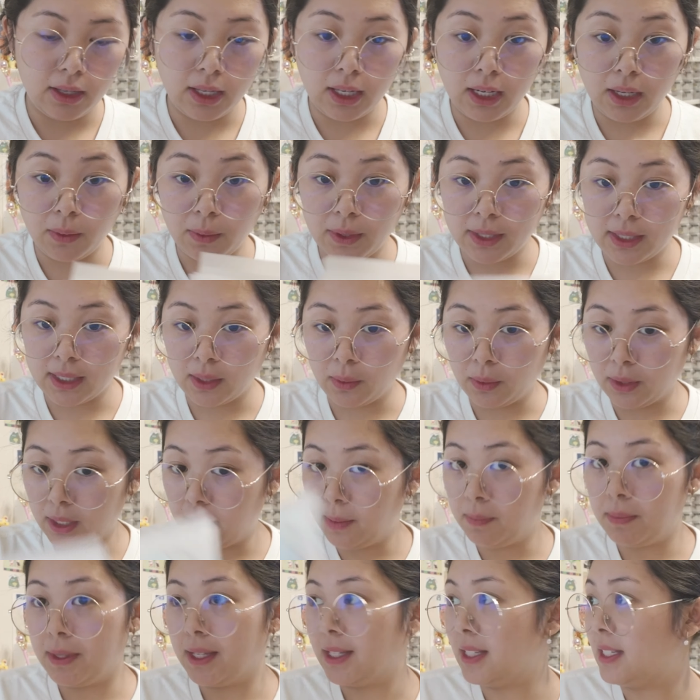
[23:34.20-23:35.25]
Anyways, I will
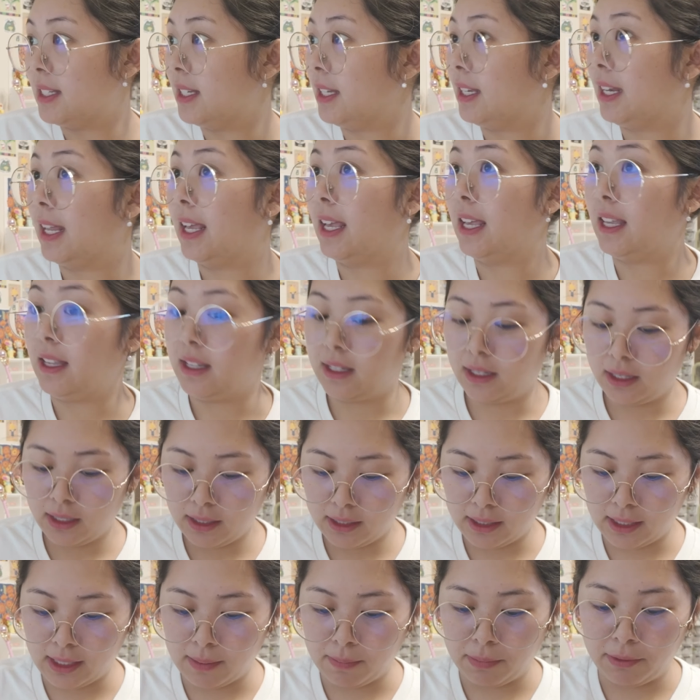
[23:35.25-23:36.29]
keep this in a
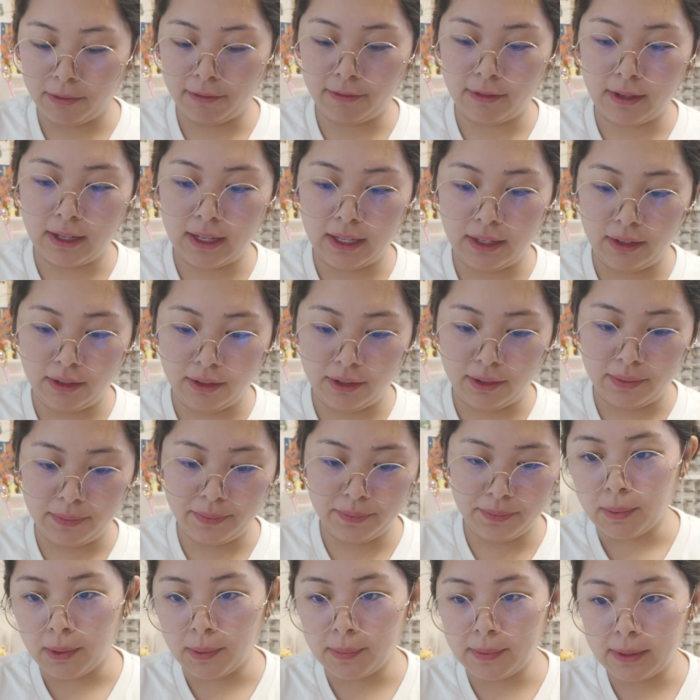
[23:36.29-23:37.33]
sample file.
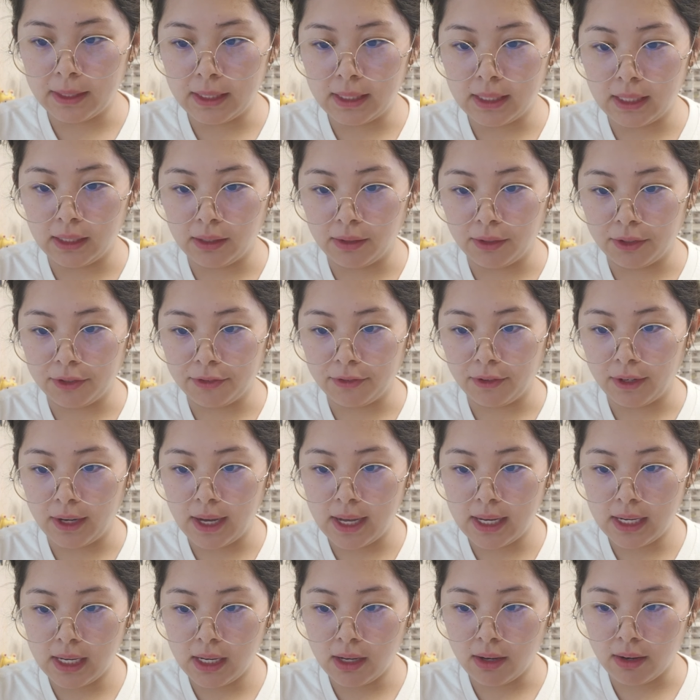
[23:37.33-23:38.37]
Grandma stickers for
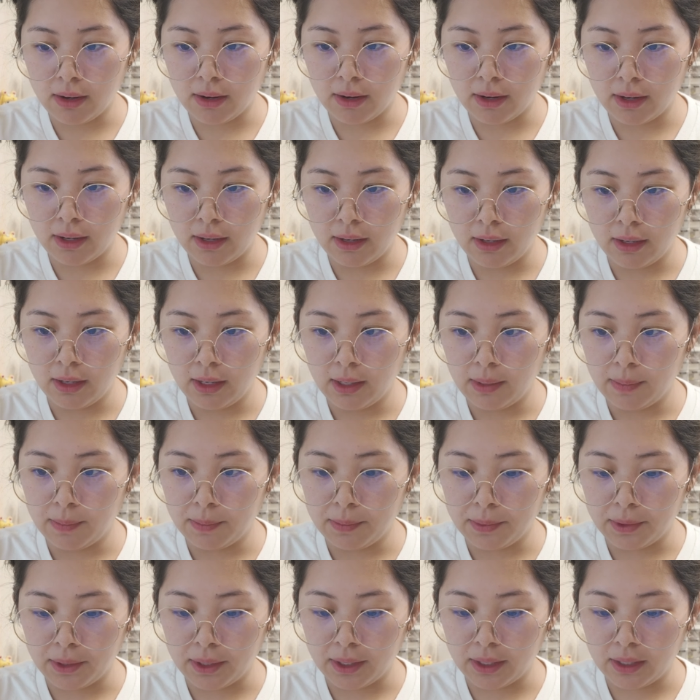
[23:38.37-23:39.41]
any hard
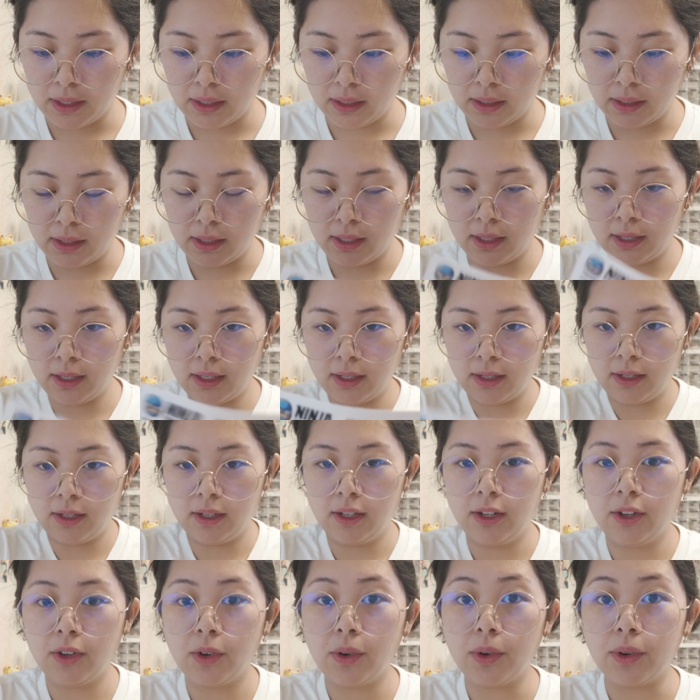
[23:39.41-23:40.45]
product
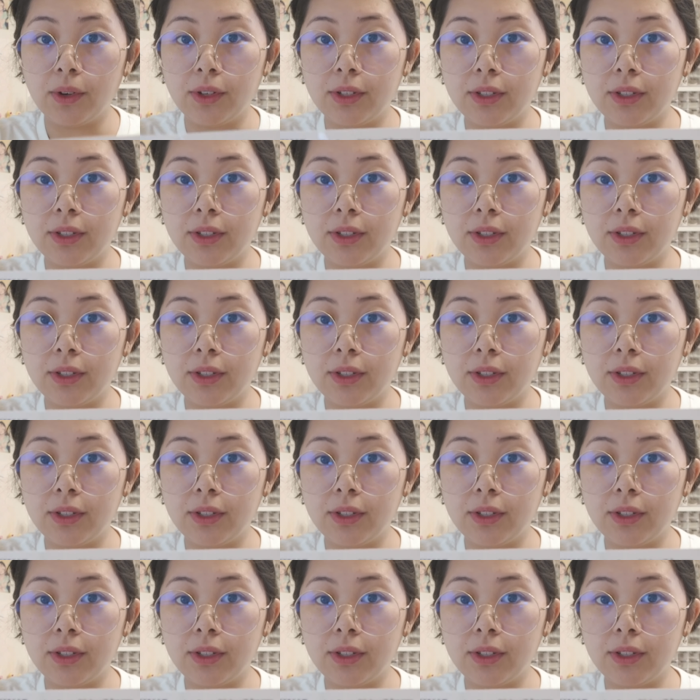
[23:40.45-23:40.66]
or